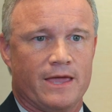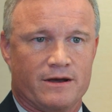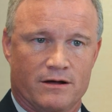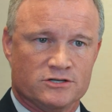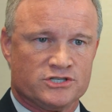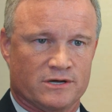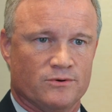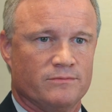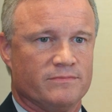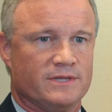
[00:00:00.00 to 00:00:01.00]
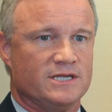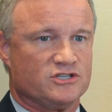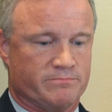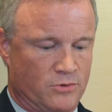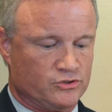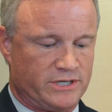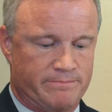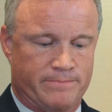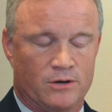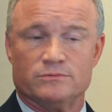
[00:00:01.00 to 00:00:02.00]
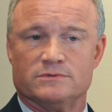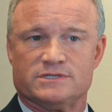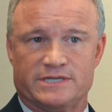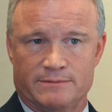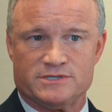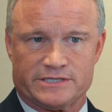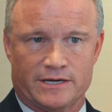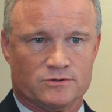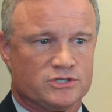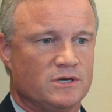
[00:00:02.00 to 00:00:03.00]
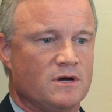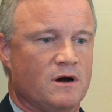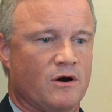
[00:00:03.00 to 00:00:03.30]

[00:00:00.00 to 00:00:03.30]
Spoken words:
And also, these multipotent stem cells